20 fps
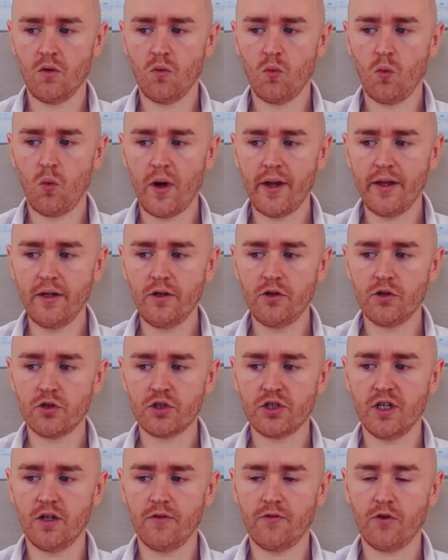when your
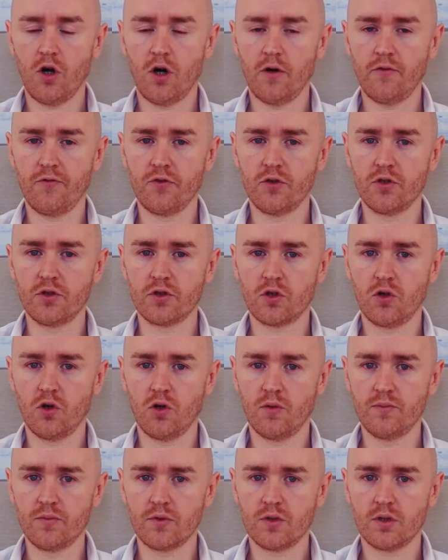self confidence
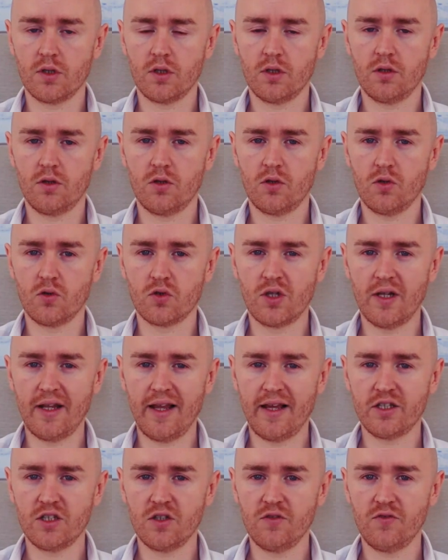comes, there's
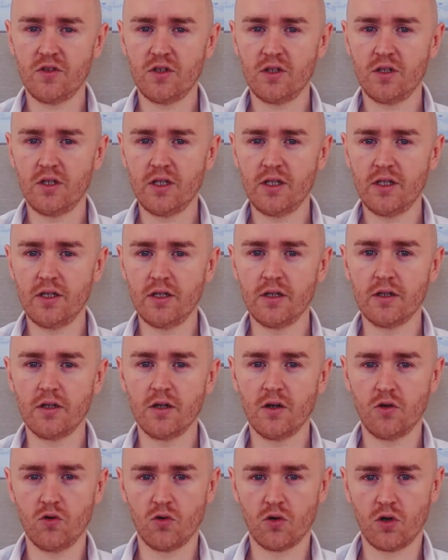less of a need,
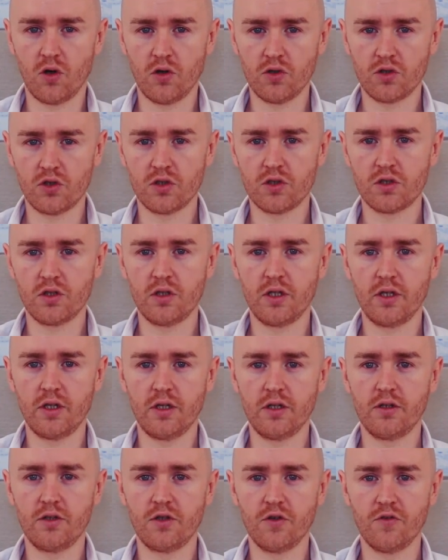an unconscious
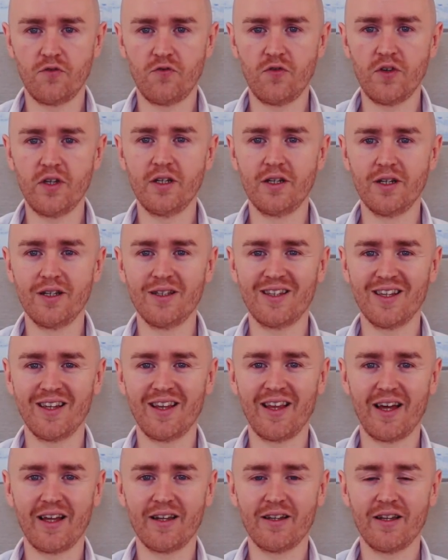need, to feed into
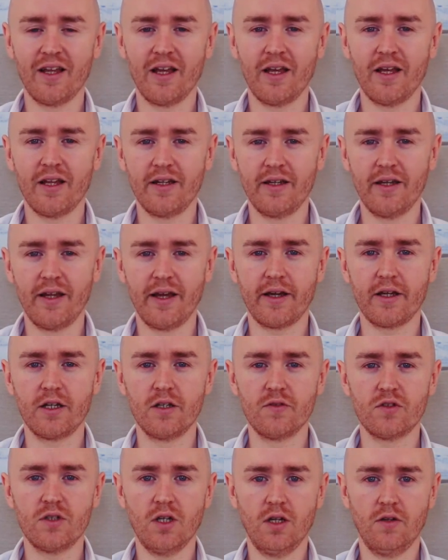that
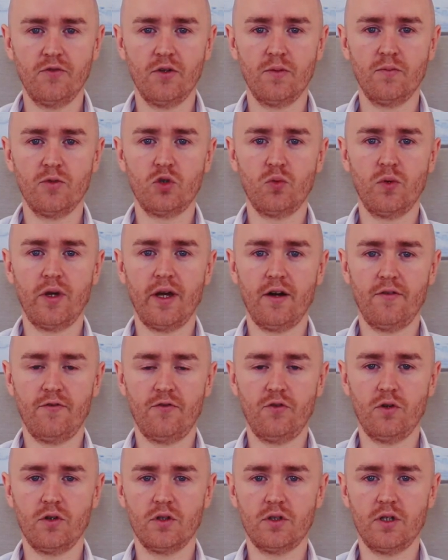negative self image we have
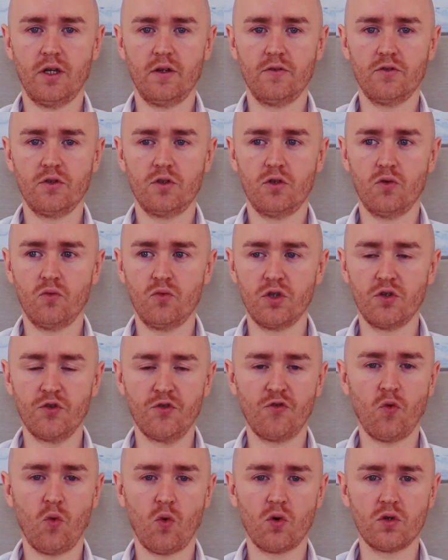for ourselves, to
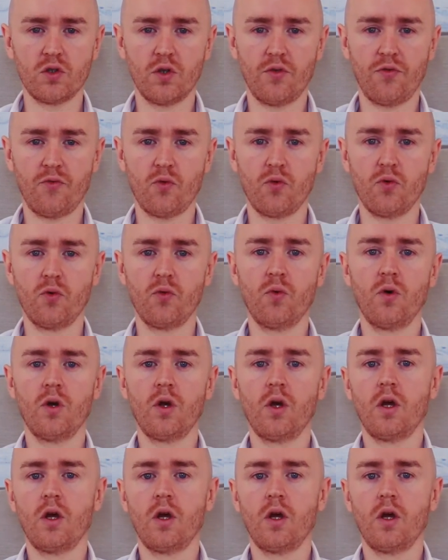reinforce it through